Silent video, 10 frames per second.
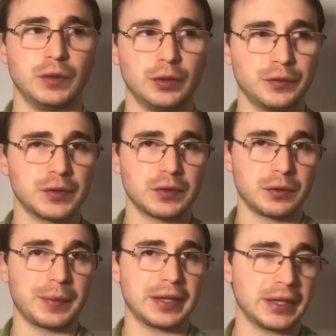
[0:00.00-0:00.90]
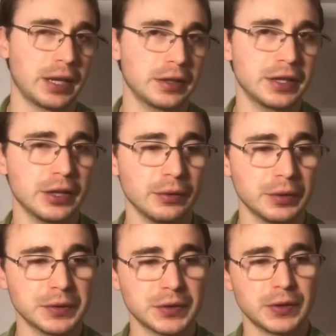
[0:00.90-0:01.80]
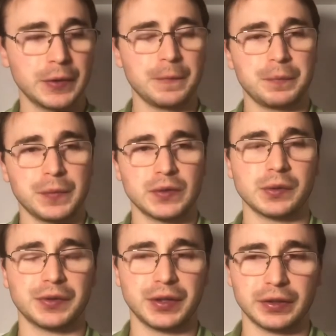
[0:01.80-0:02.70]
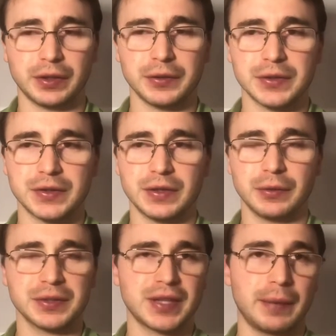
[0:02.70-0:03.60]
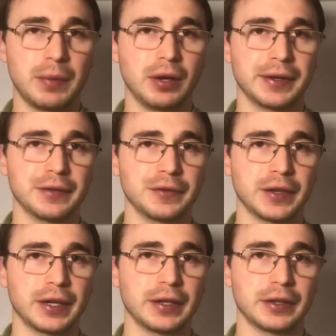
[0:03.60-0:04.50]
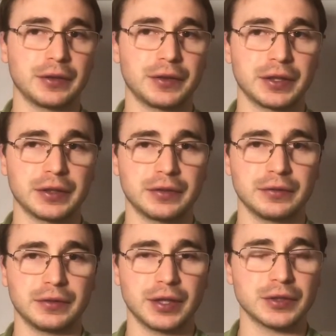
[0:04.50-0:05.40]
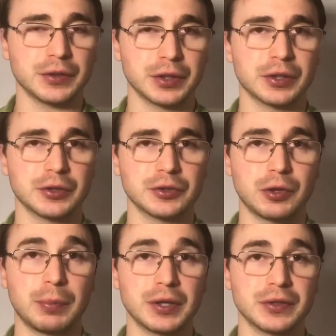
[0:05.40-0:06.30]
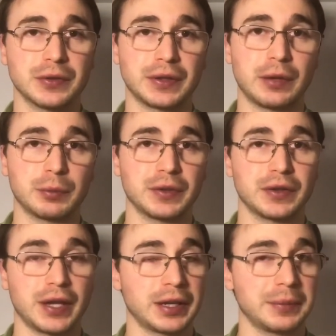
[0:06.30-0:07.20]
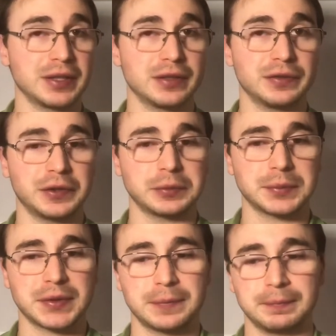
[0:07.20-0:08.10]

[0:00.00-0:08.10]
of the sort of the main canon heroes. So I think there is that market for that, and I think they're doing a good job by doing that within the animated films.